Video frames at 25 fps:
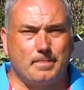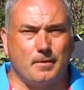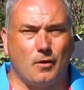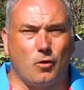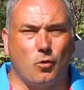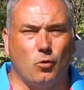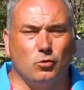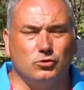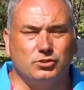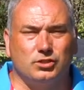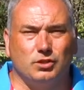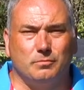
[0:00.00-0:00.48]

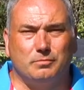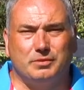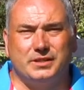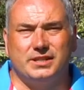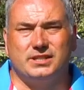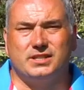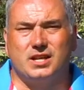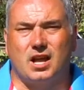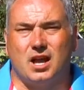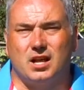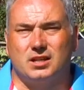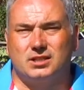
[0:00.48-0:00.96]
Also,
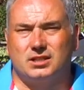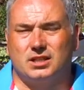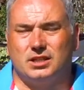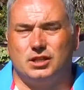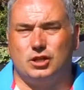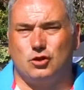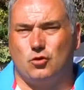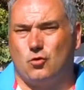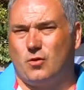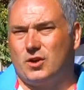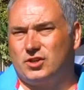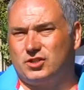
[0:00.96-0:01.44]
please ask any
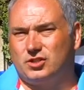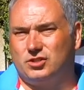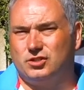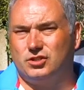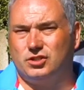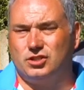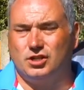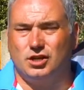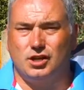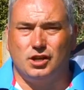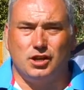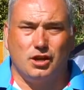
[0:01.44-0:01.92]

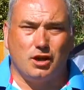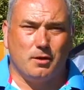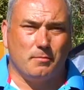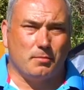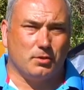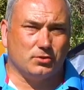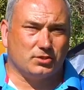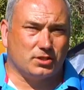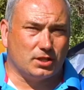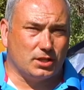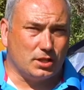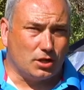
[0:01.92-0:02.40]
questions,
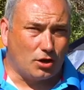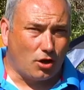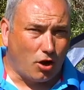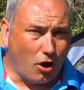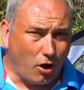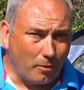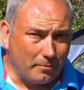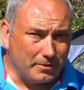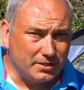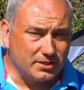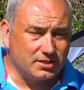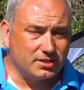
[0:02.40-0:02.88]
post any
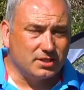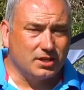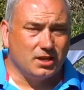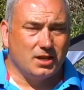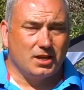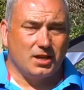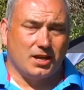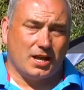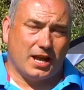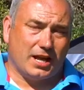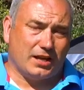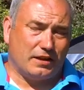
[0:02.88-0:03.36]
comments,
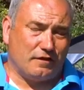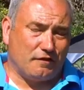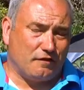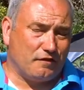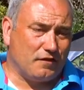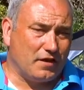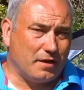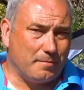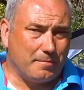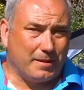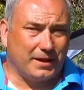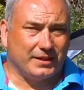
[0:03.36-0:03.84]
any
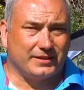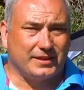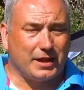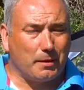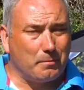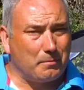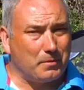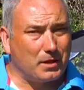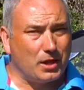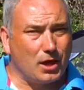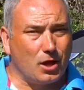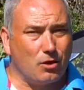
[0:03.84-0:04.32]
feedback
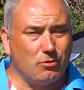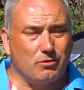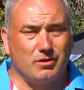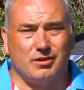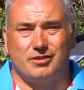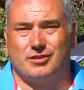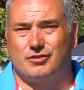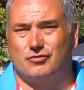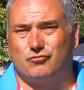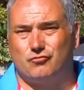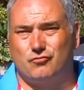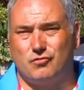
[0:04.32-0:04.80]
down below.
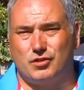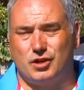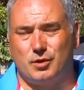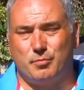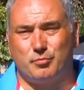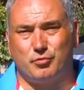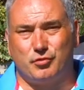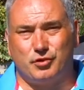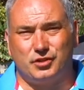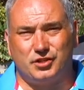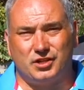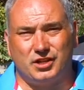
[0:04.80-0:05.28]
It's really
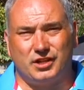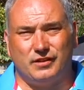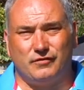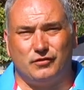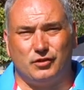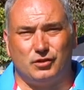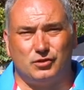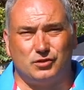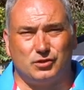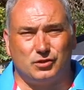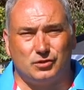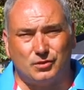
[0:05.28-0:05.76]
appreciated if
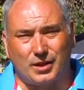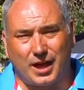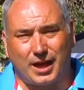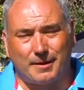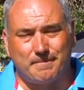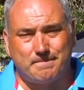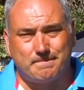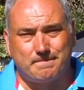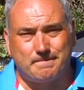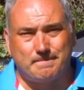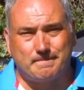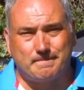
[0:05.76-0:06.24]
you do that.